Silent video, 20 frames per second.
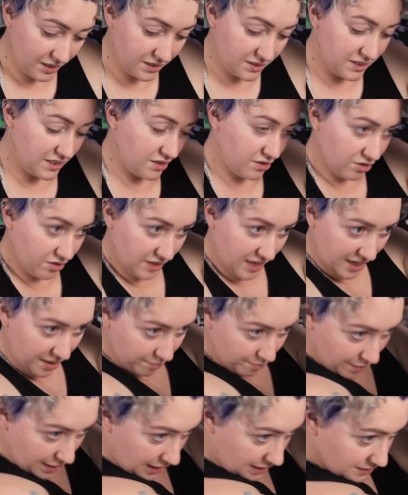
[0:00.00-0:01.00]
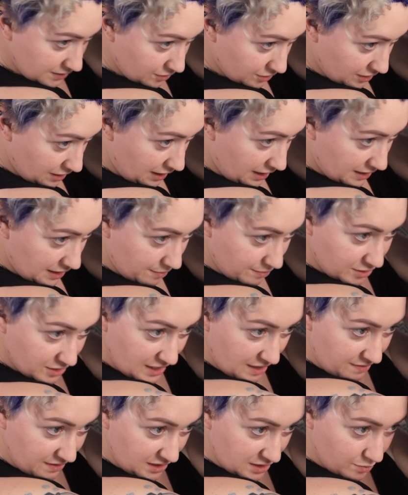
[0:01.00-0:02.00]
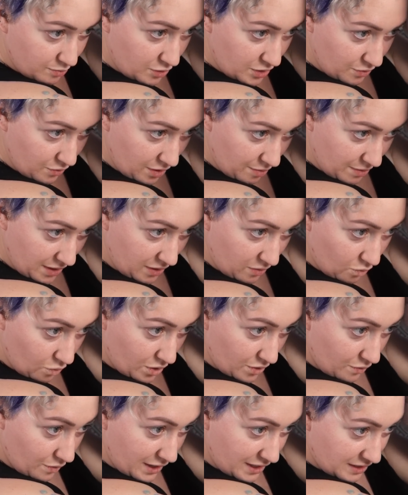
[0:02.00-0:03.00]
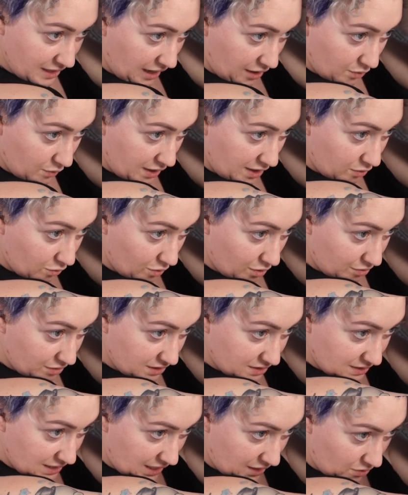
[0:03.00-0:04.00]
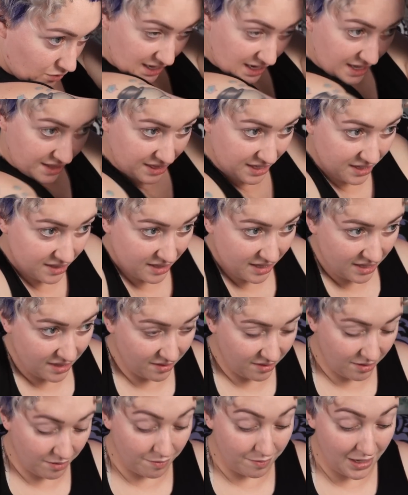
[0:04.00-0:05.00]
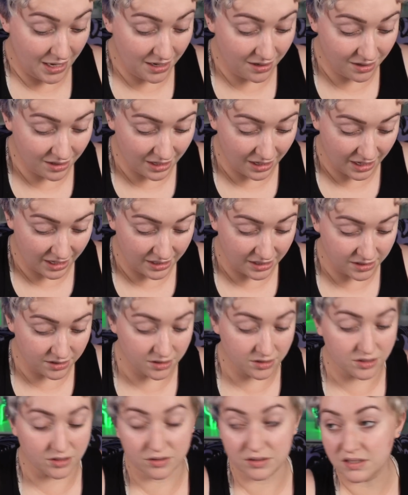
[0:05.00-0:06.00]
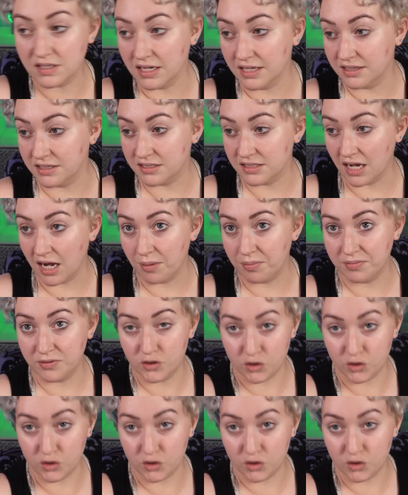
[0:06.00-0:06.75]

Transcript: It's either like buzzed or not. And I'm just having this point where I'm like, what do I, how do I grow this out? And I think that the main thing I need to do is cut the top